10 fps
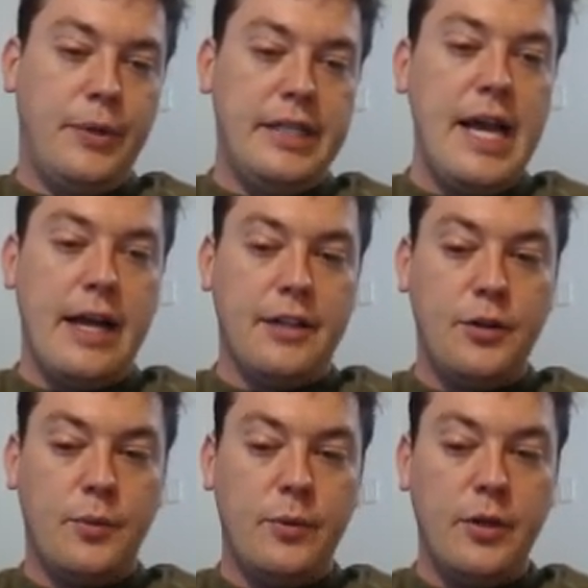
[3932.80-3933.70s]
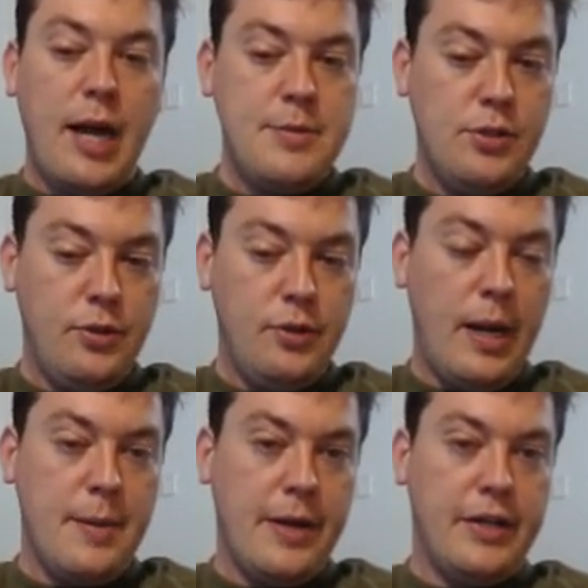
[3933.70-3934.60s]
yeah, you're absolutely
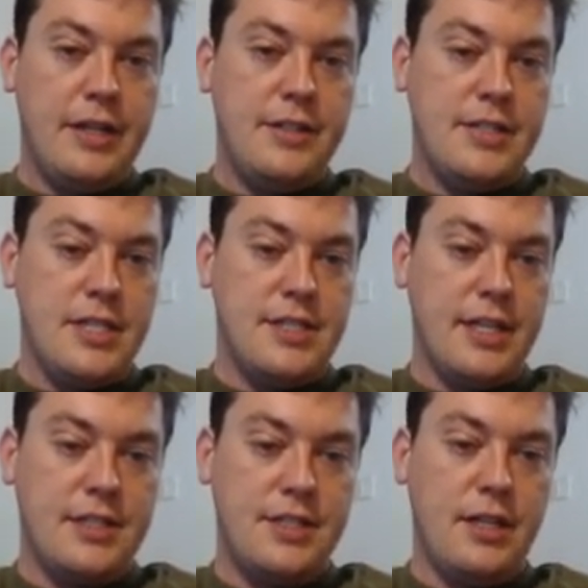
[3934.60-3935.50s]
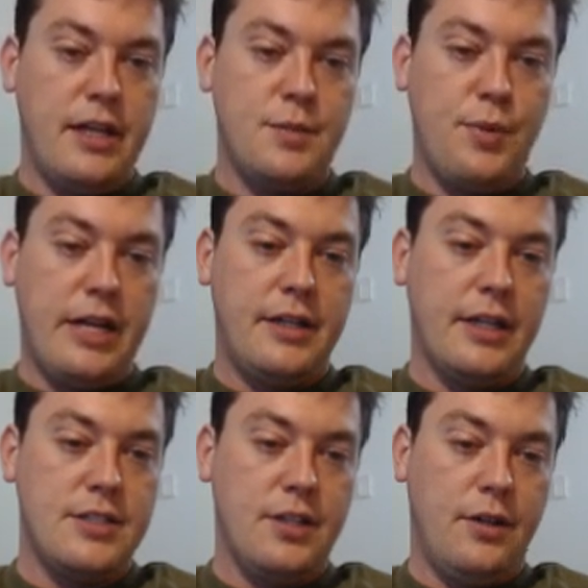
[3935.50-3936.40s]
right about knight to c6 as black
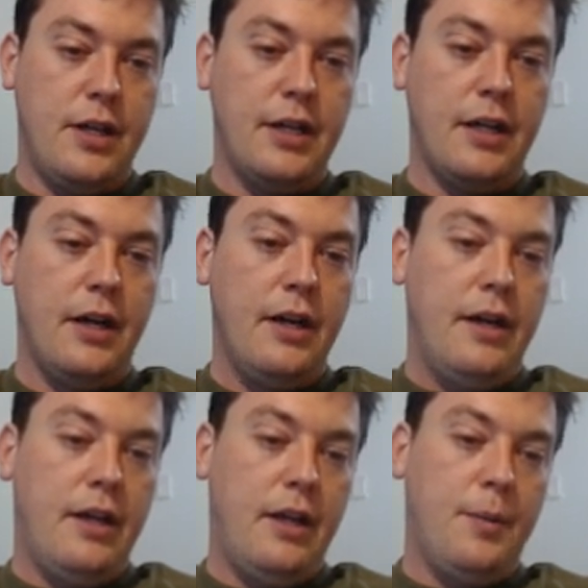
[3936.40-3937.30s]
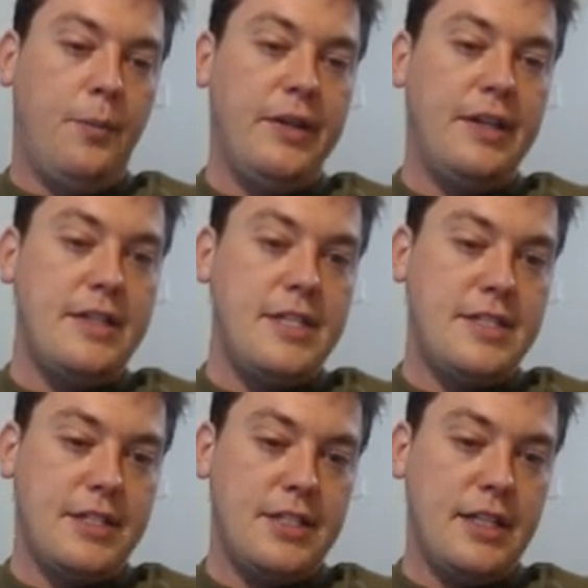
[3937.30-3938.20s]
against the London. With knight
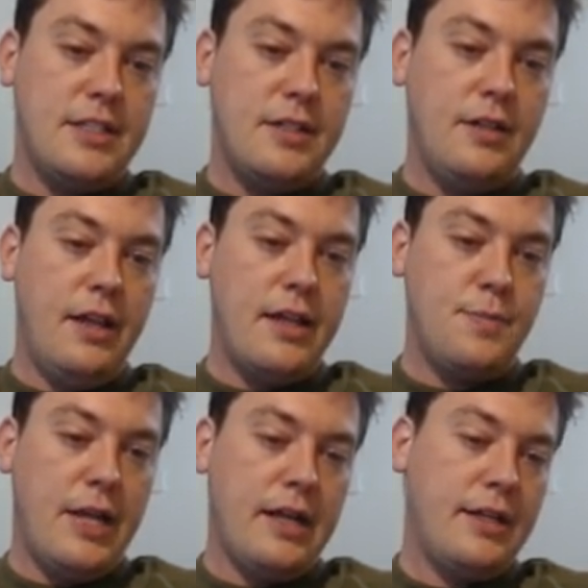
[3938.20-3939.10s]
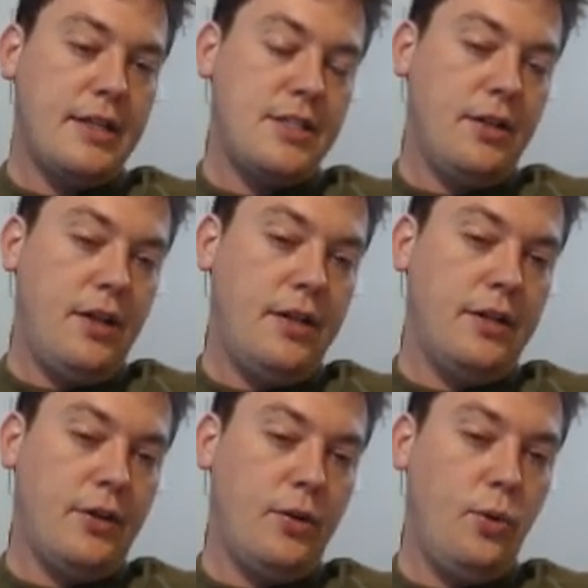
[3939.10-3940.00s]
c6 as black against the
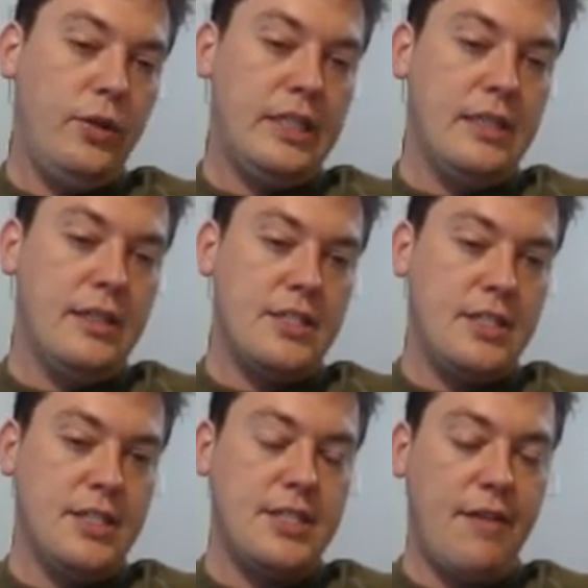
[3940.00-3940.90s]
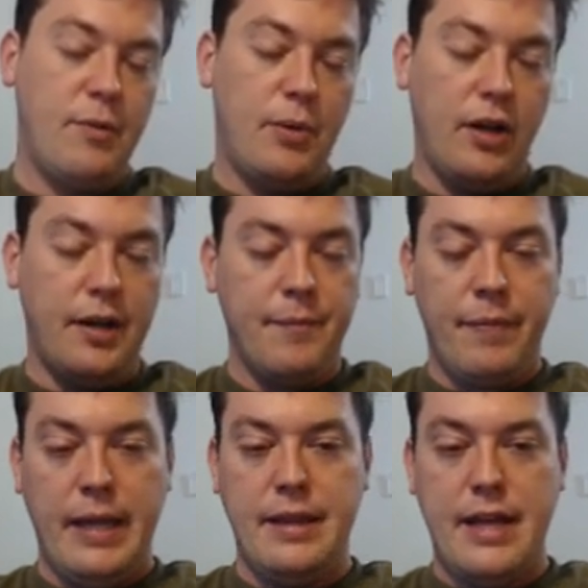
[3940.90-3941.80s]
London, you're holding in the c7 pawn,
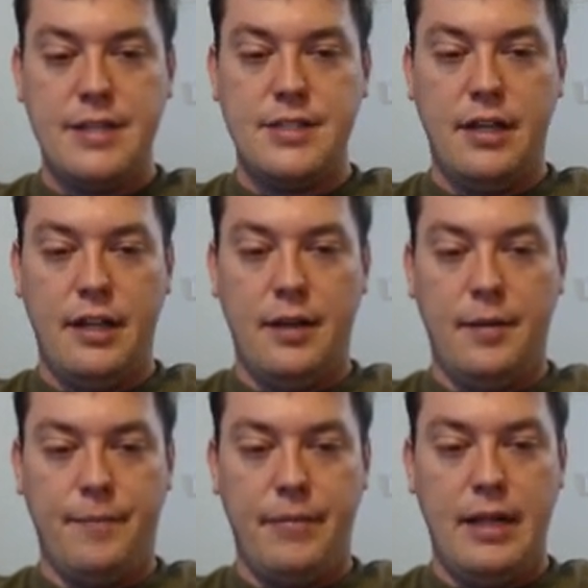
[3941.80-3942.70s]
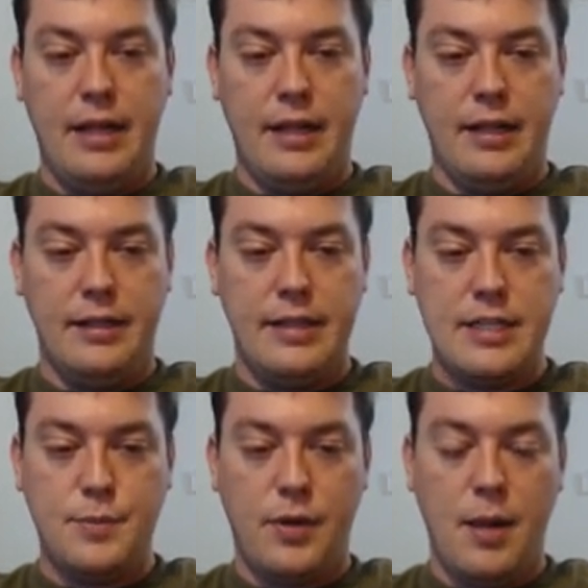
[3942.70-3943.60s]
and that's
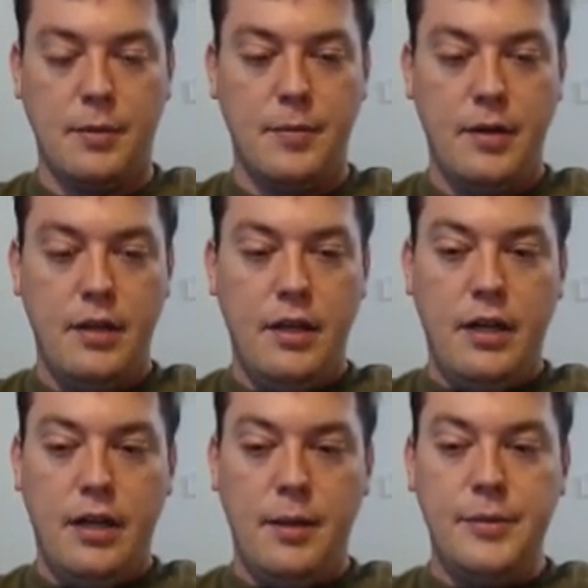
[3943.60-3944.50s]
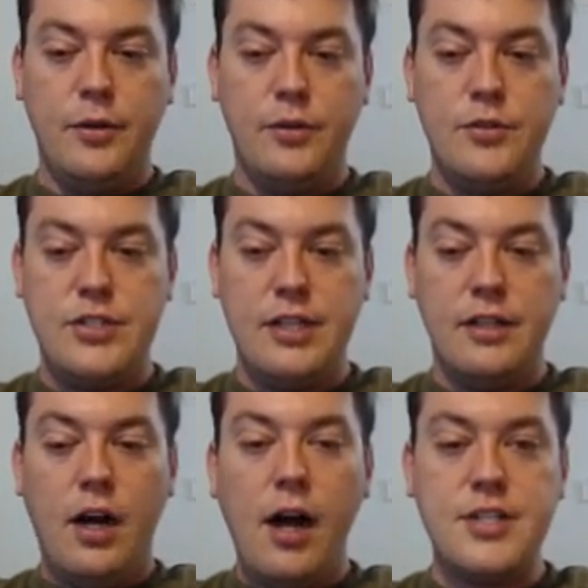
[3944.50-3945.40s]
a problem. You
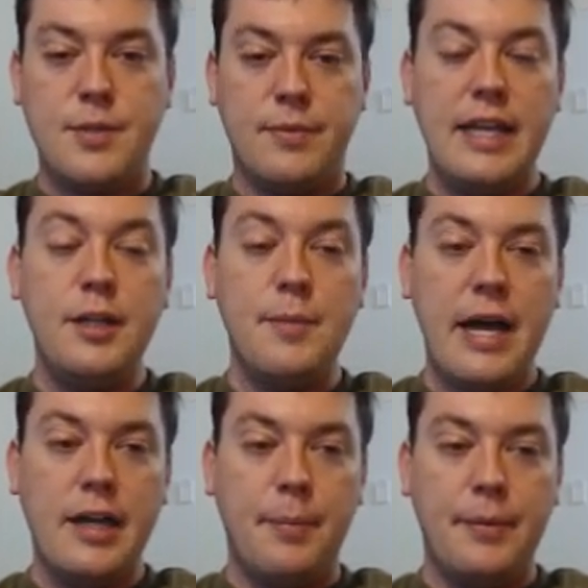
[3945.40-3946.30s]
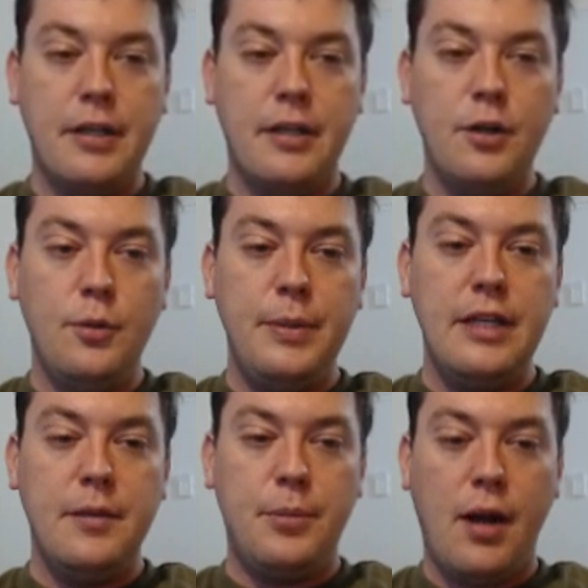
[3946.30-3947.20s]
see, awesome. Thank you, Matt Yop. It'll
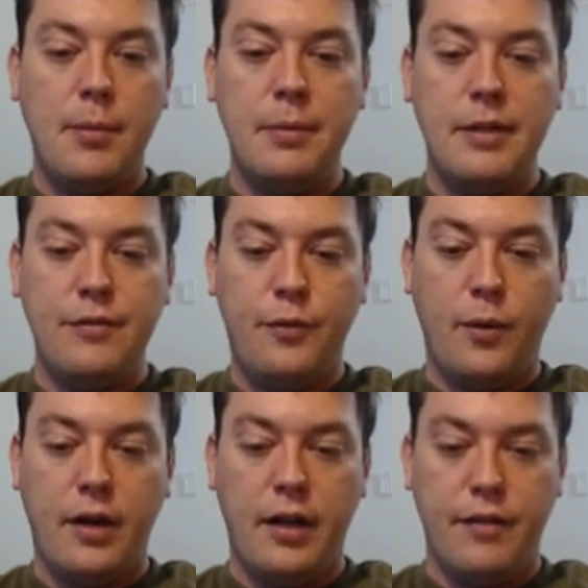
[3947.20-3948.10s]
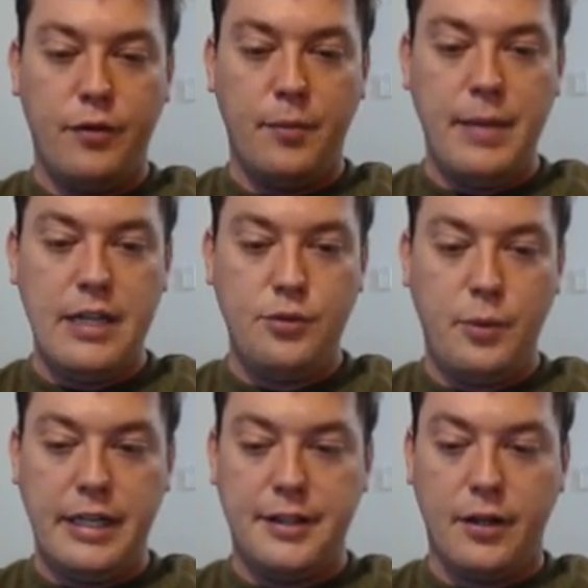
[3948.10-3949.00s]
be in probably for May
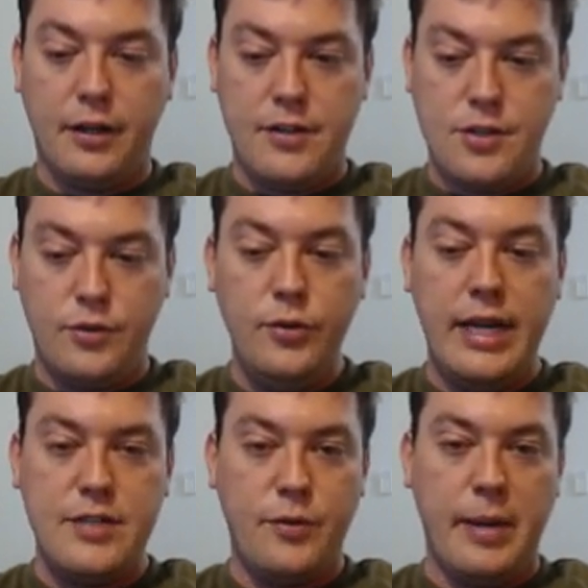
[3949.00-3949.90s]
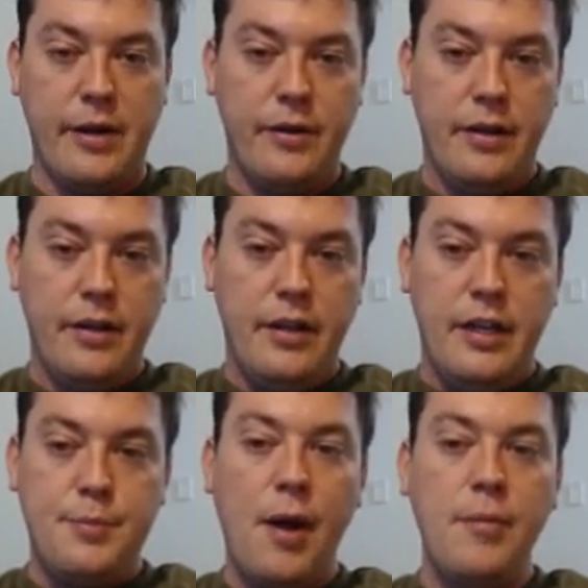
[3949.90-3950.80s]
23rd, so 2 days from now.
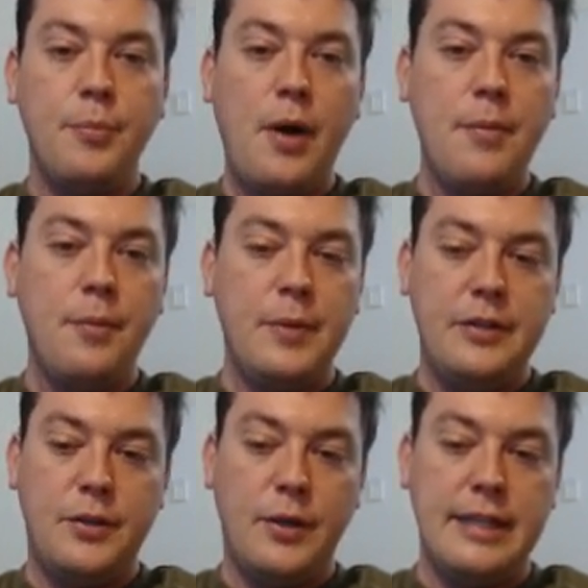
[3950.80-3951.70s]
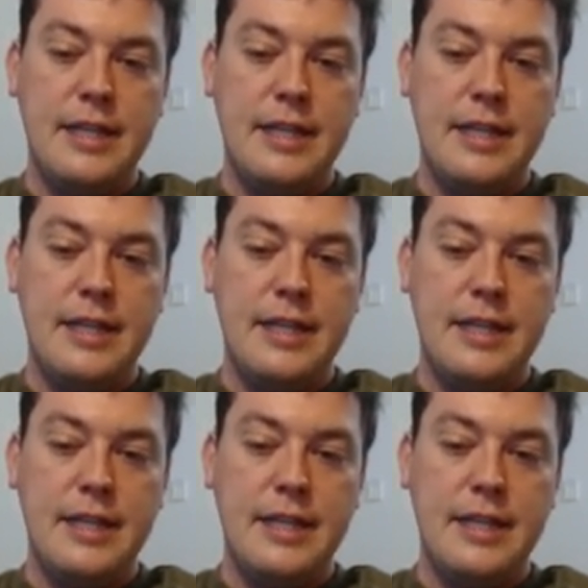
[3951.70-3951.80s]
Probably during